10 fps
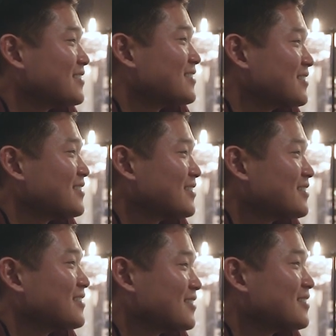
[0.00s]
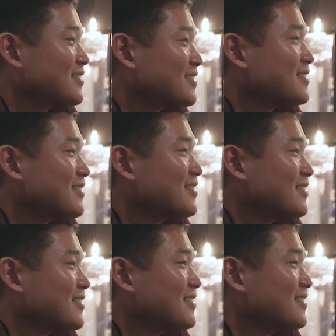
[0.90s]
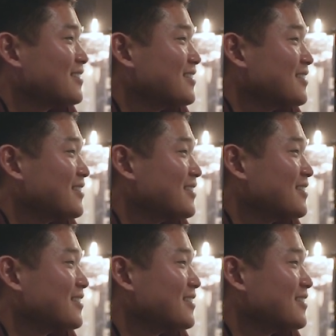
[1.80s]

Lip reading: This person isn't speaking.